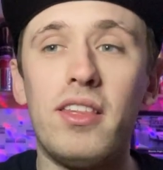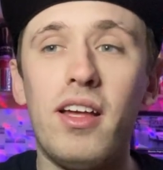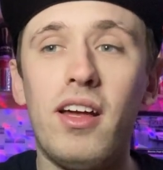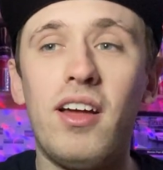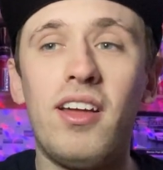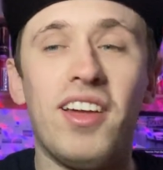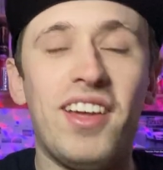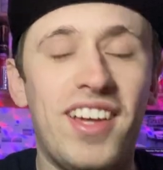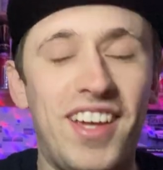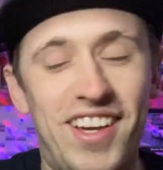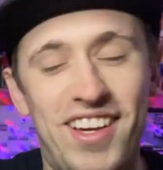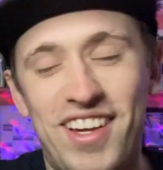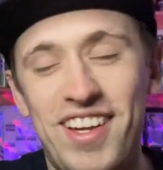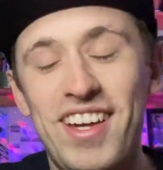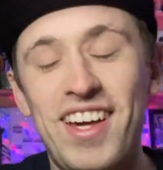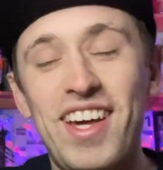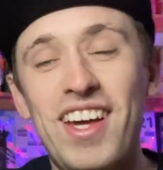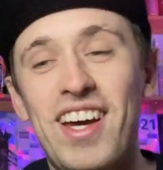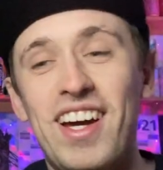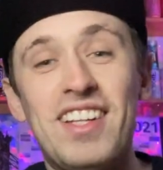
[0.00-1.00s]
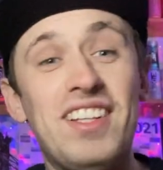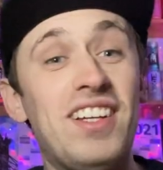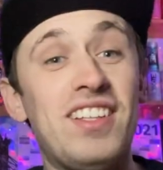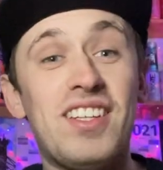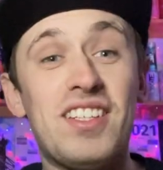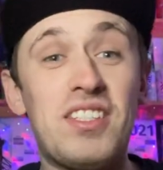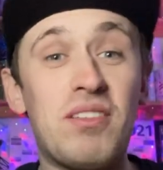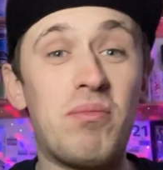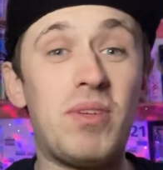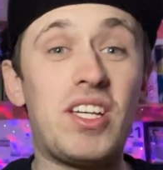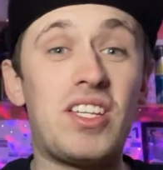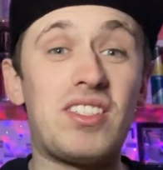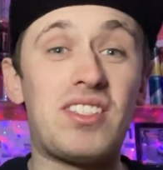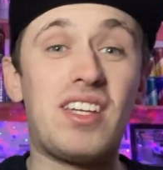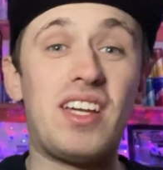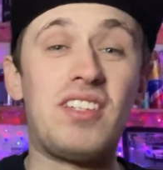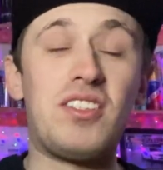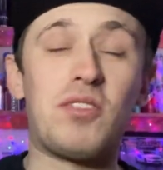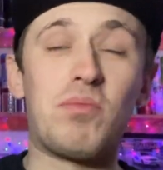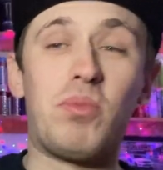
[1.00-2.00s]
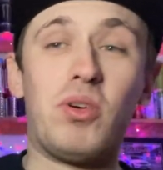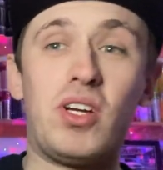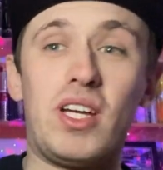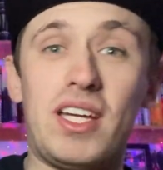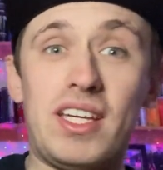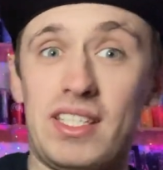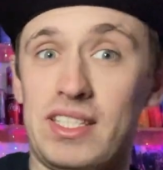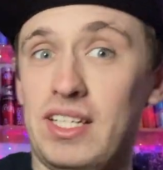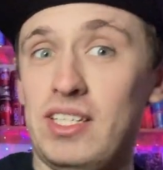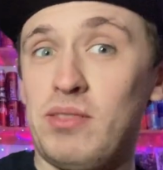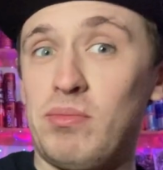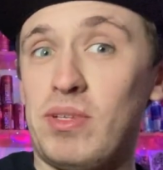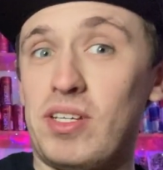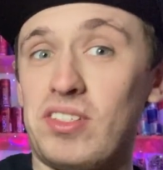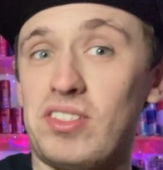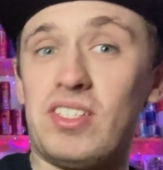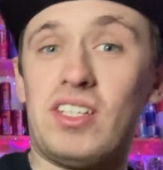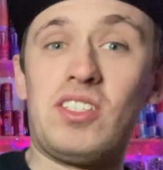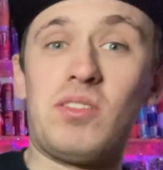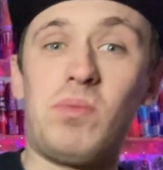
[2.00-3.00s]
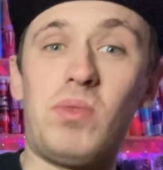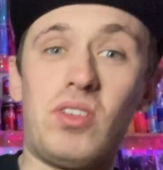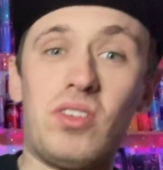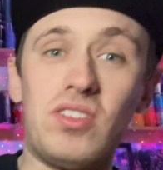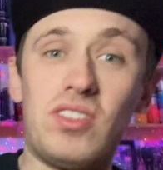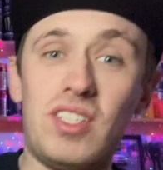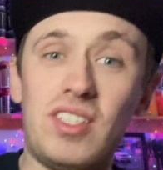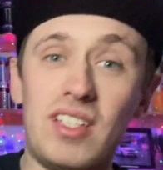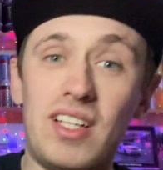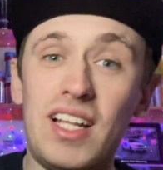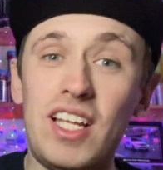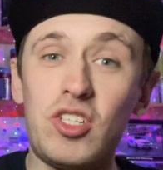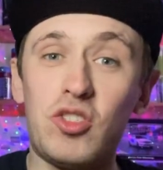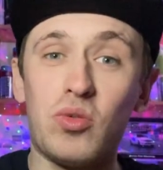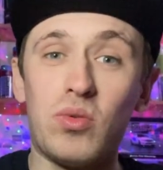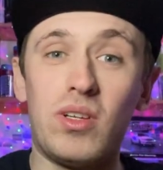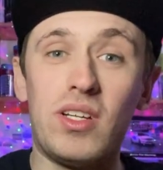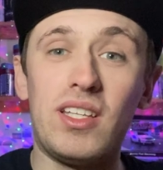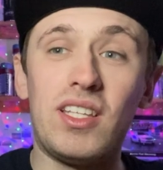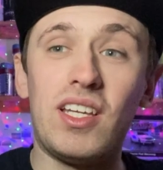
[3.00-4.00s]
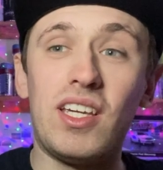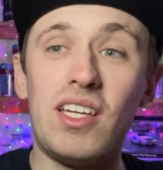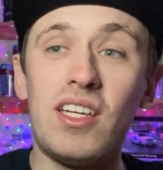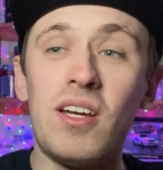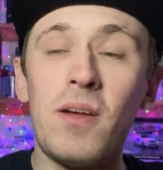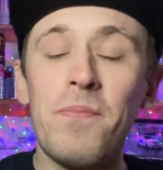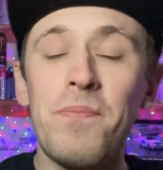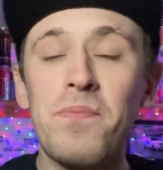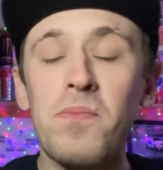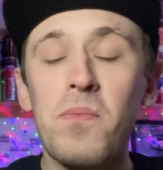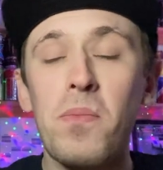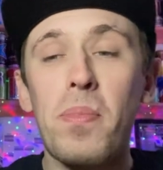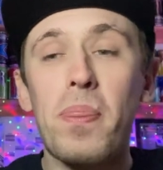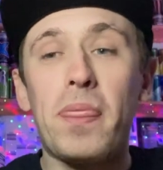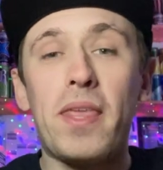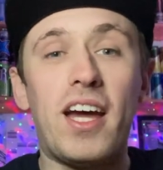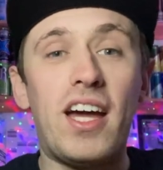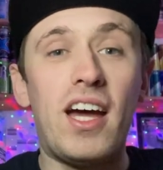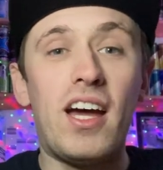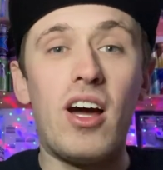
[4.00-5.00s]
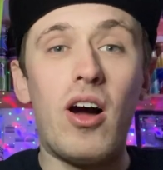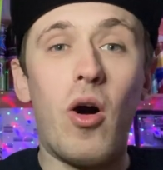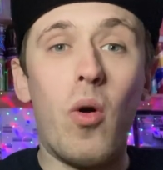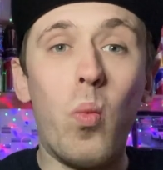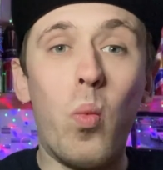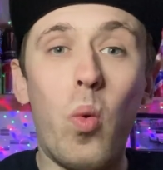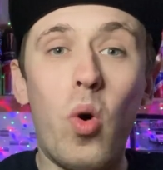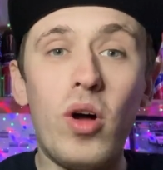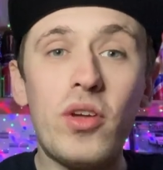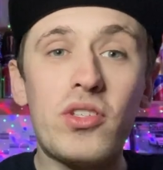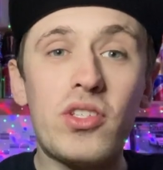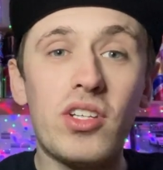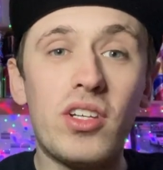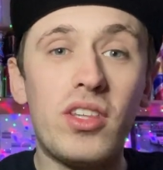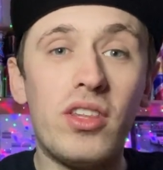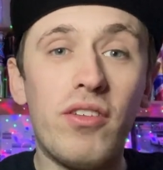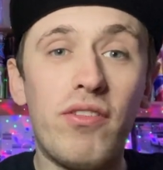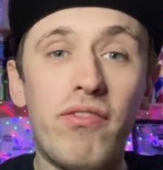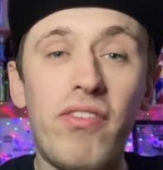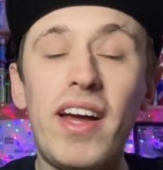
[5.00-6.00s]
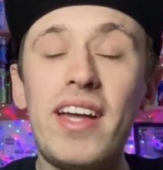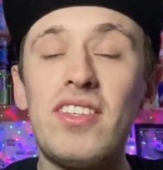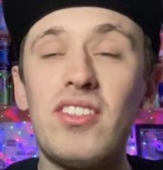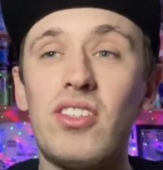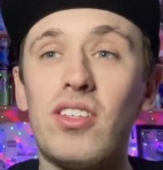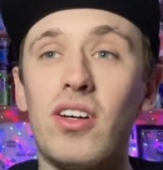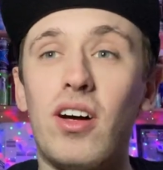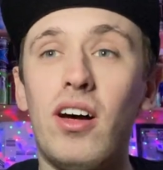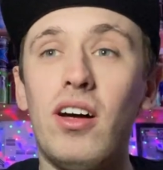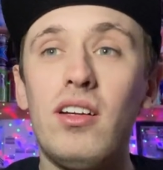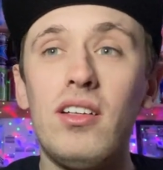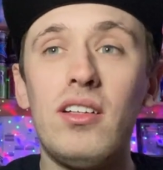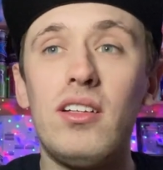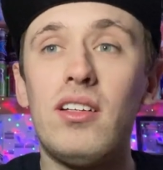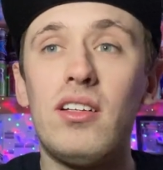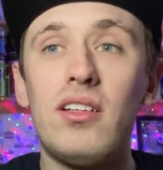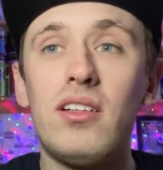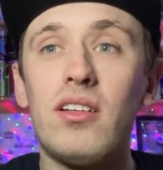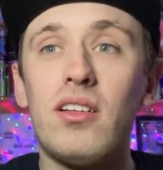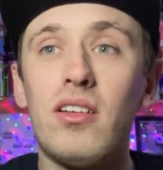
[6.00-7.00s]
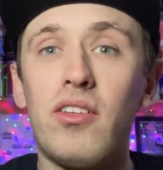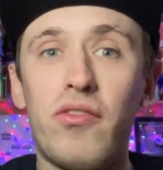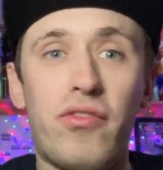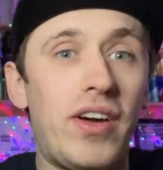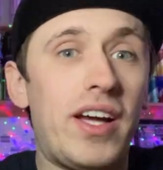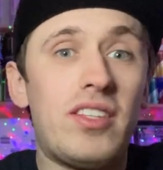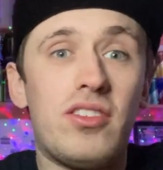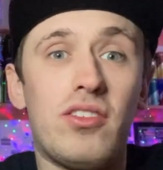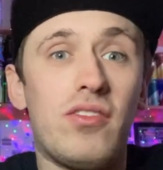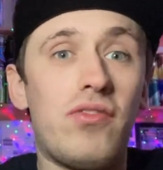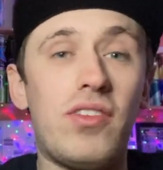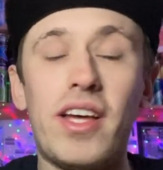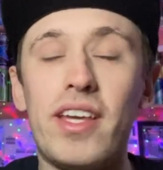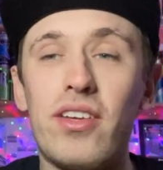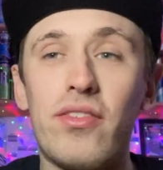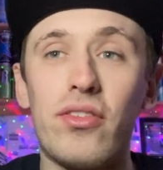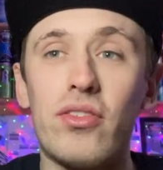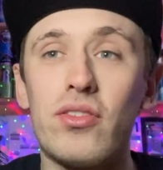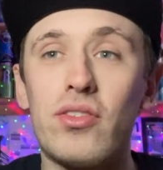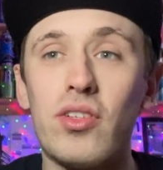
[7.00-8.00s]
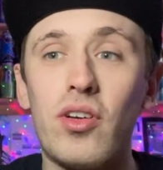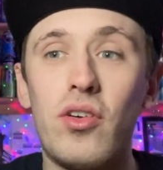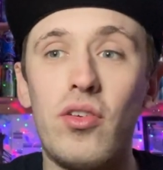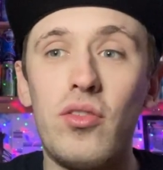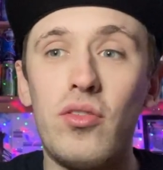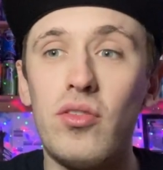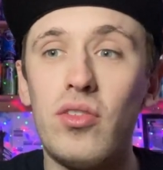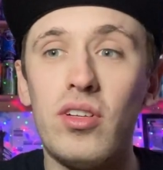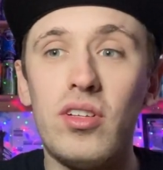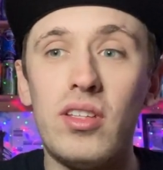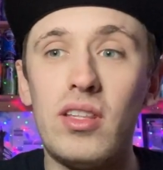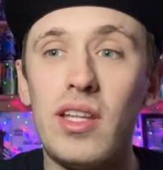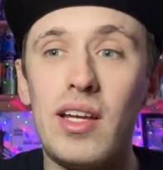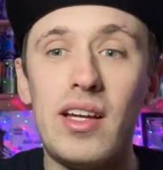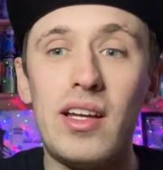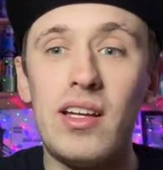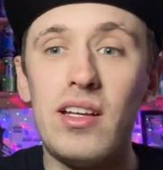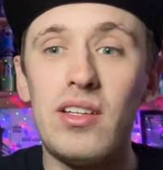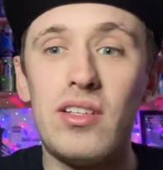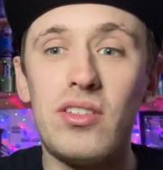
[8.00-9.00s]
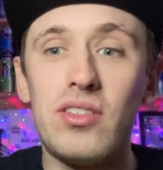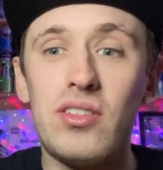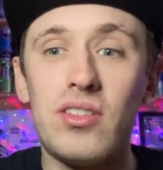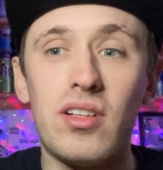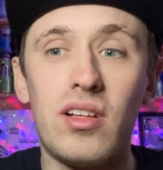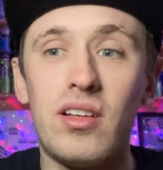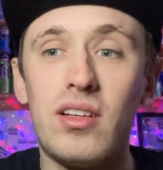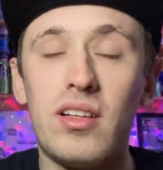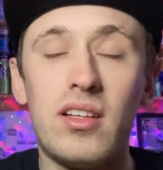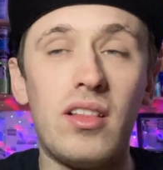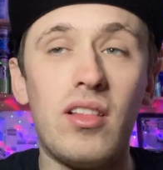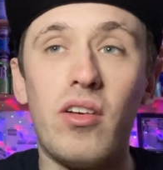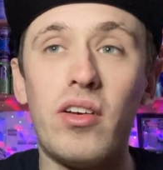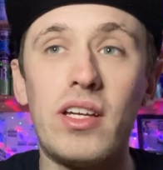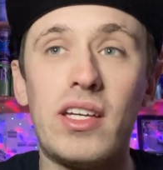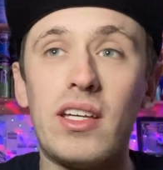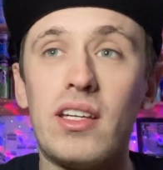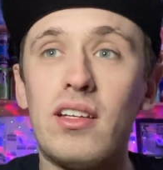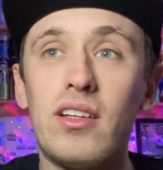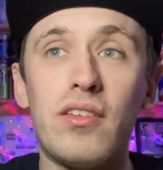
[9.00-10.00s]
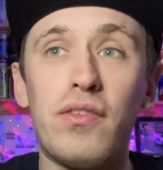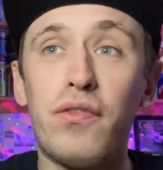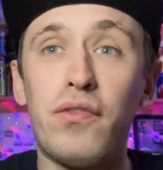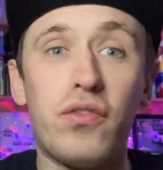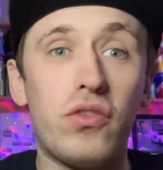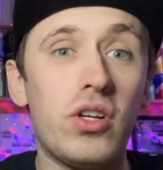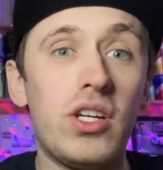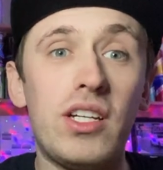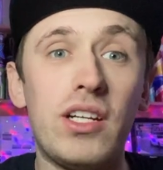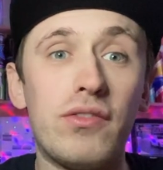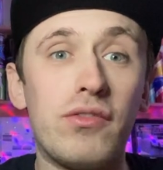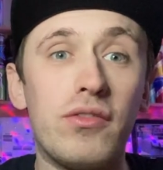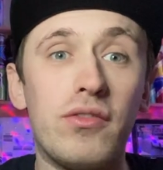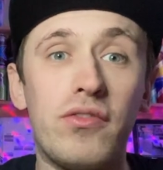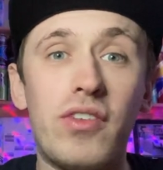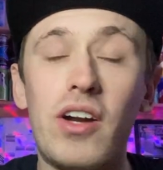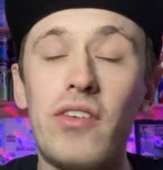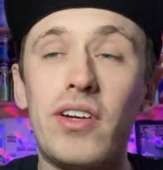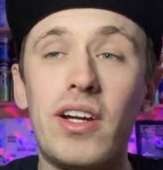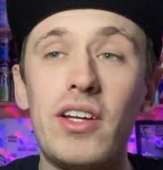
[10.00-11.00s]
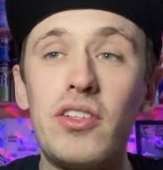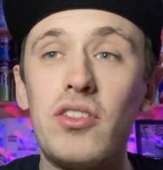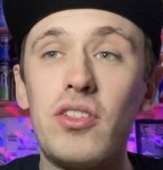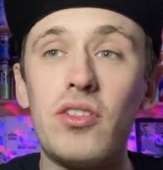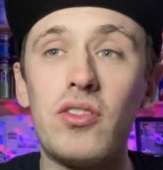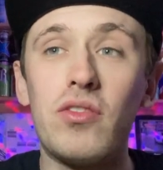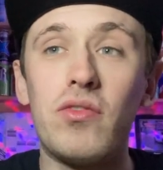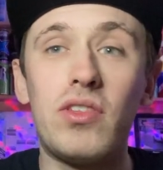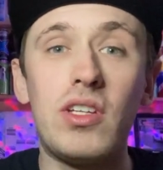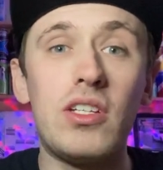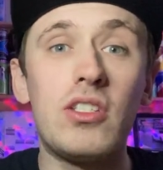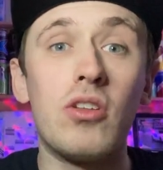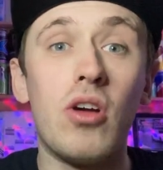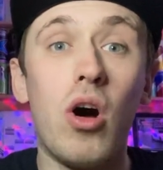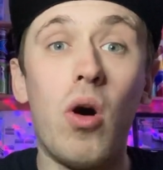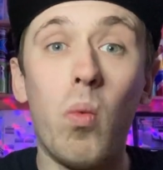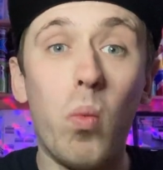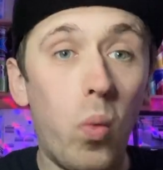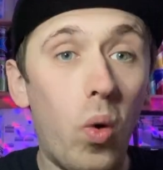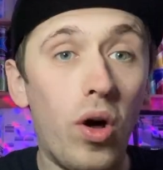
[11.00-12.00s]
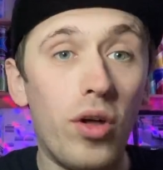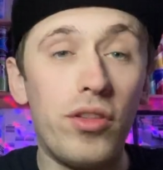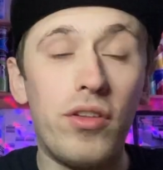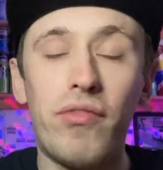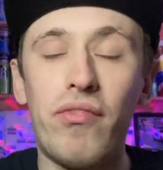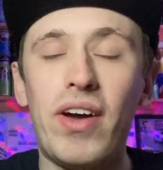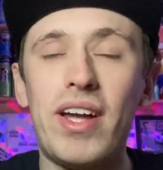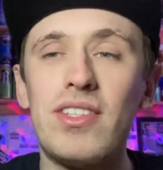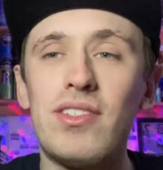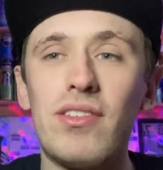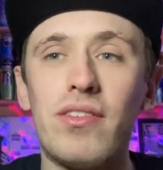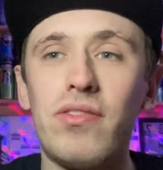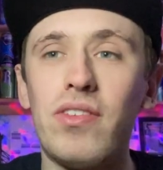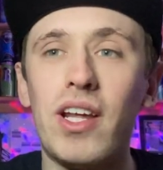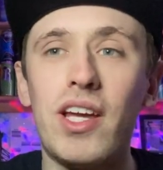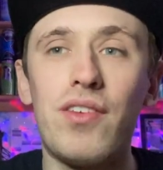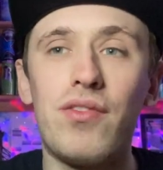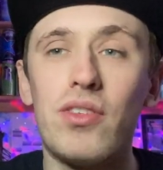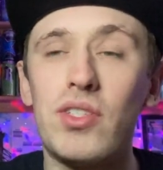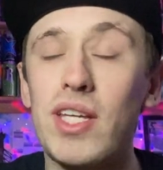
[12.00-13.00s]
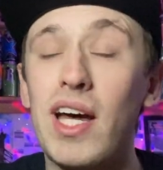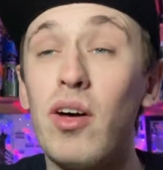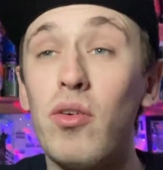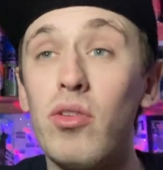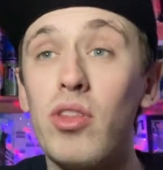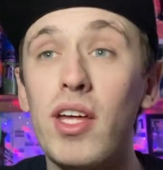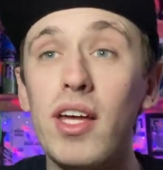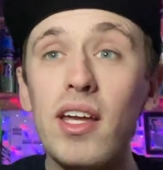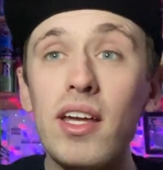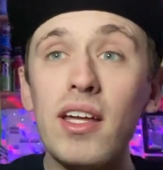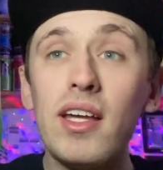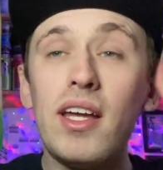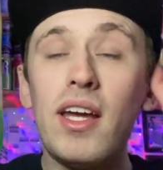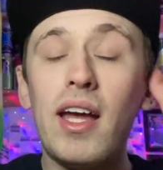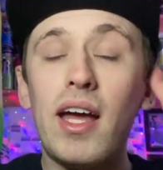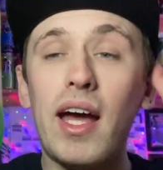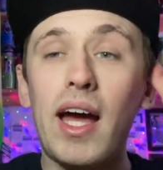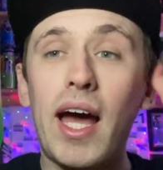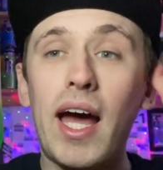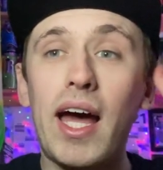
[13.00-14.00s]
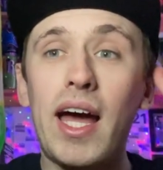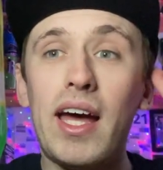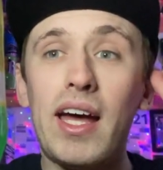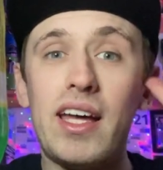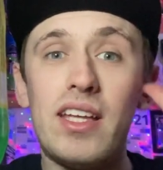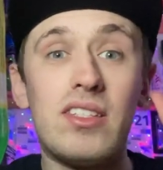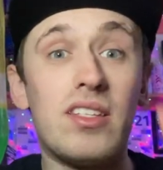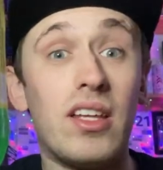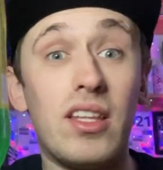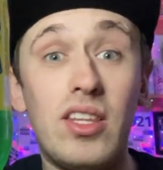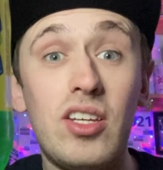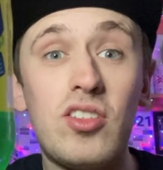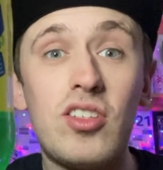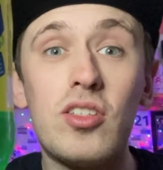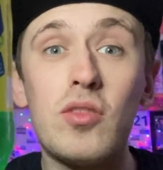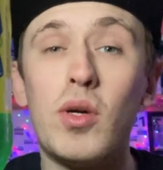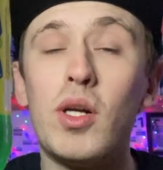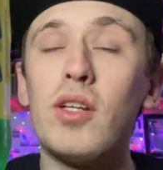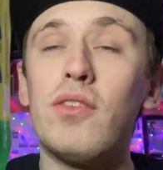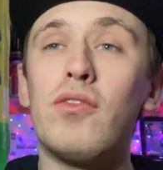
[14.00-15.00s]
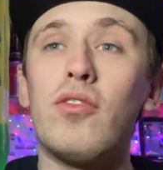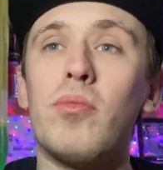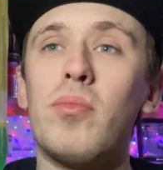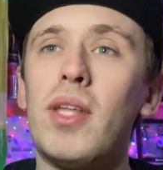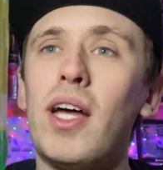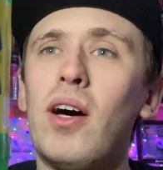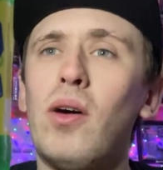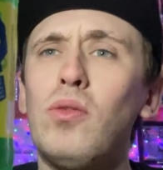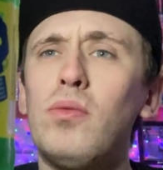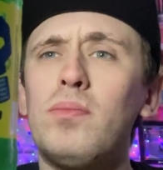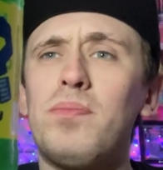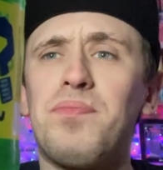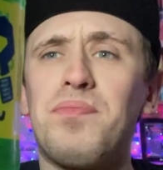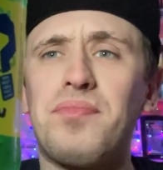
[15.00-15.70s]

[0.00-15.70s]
Now, and that doesn't make sense, but it does make sense because these are literally the uh, what the Fanta Fanta flavours. So there's like three different variations of these what the Fanta flavours out there and this is one of them. Now